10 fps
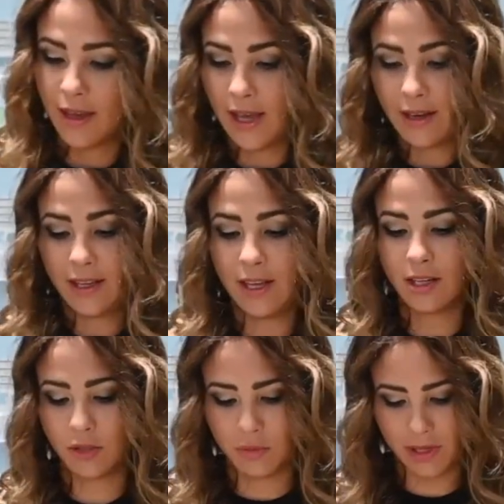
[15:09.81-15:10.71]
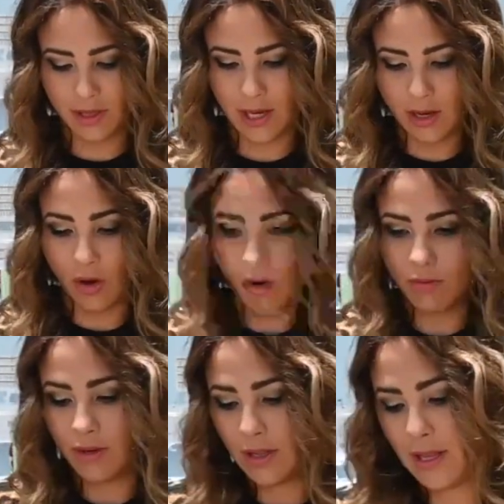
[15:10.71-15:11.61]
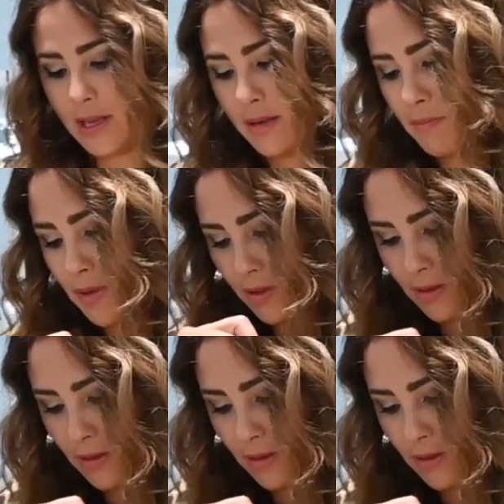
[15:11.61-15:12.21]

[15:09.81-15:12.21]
And here's where they overlap.